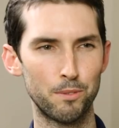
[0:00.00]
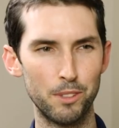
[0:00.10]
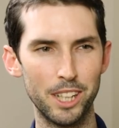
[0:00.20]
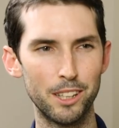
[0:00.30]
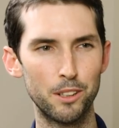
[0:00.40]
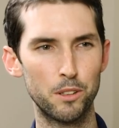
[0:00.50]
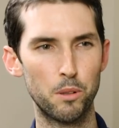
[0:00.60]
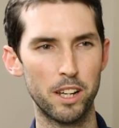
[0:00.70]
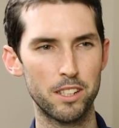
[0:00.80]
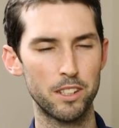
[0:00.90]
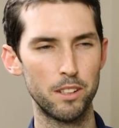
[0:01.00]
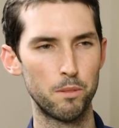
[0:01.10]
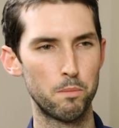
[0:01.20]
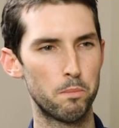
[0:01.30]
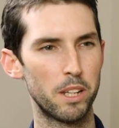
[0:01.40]
really good question,
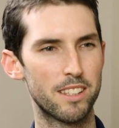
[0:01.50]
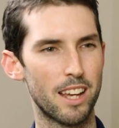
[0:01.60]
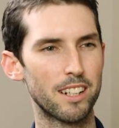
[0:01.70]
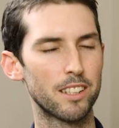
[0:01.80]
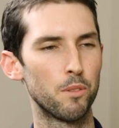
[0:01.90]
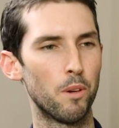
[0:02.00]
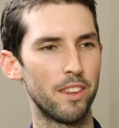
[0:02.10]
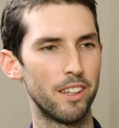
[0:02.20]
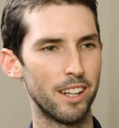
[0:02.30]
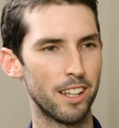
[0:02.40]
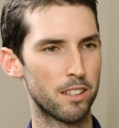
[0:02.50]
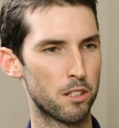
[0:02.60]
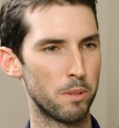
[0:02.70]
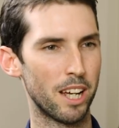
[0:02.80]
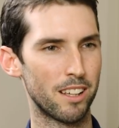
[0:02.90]
but it's actually one that needs
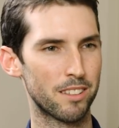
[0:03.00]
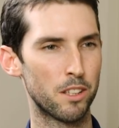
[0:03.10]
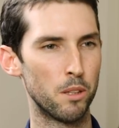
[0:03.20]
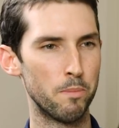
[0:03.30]
to be asked to the